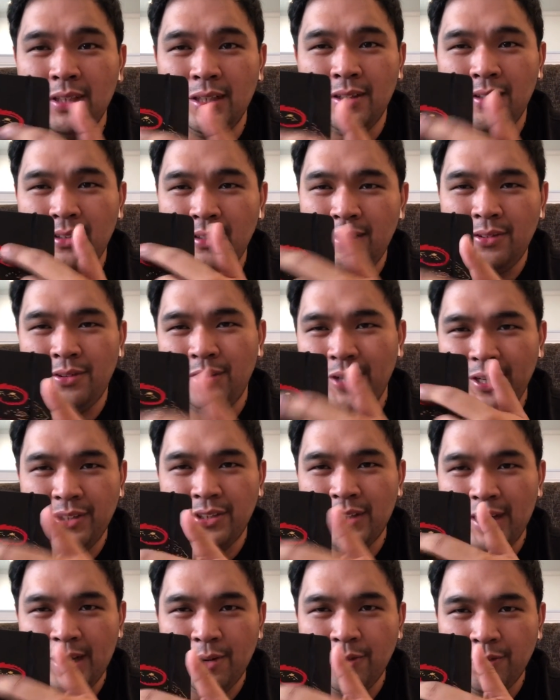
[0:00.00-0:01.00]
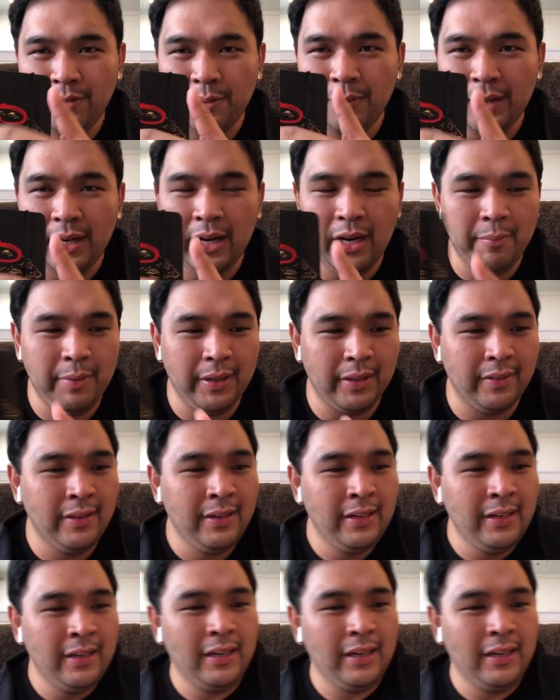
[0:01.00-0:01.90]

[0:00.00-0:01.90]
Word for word: the, the red dragon from The Hobbit.